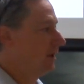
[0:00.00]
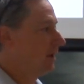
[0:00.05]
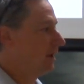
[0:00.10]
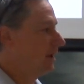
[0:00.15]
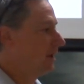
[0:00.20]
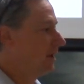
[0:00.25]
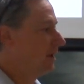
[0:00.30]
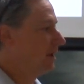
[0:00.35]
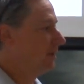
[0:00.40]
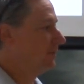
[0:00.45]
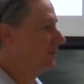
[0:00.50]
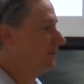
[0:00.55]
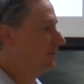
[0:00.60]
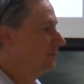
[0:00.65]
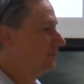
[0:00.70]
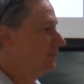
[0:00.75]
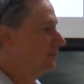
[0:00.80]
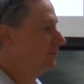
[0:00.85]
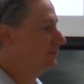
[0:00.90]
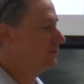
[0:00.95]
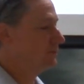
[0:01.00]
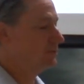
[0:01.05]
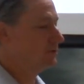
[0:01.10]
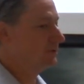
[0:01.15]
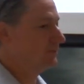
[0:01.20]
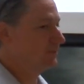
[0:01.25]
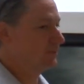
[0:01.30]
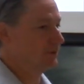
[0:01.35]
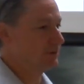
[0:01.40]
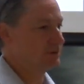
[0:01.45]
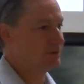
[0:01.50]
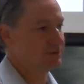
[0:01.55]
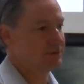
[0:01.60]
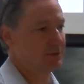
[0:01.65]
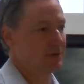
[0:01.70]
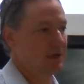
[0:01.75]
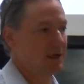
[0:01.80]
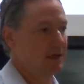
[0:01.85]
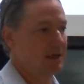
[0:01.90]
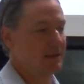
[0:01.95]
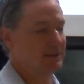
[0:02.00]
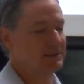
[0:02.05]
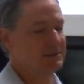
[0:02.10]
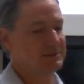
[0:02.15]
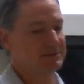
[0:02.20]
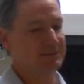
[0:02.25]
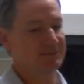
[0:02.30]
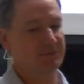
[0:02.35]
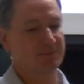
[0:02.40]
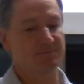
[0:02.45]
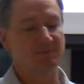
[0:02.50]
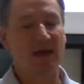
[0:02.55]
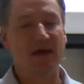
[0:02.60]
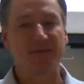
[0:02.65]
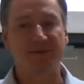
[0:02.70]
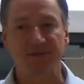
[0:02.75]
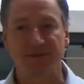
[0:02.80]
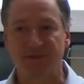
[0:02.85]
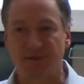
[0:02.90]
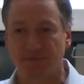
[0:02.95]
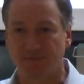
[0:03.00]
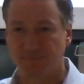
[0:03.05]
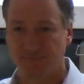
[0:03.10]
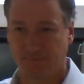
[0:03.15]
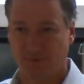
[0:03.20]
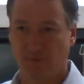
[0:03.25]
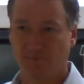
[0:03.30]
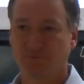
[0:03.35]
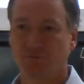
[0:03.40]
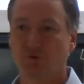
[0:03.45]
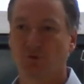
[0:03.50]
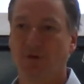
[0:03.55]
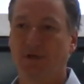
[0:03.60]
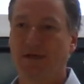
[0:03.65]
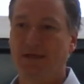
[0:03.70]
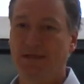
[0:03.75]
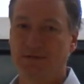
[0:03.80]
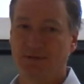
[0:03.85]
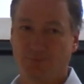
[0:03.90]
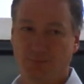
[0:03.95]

Uh, different uh, different methods of, of treating